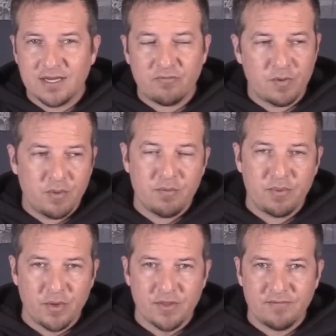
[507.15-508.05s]
that if we
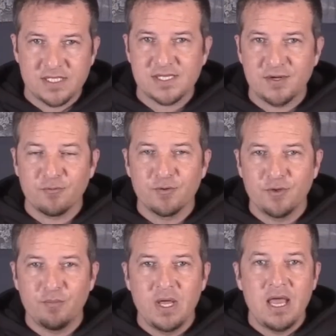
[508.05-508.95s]
put both of us in a
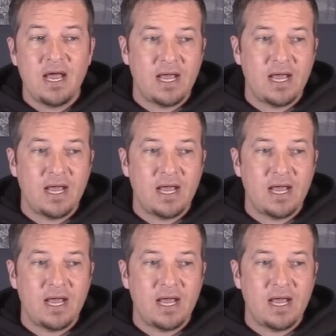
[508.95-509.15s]
room,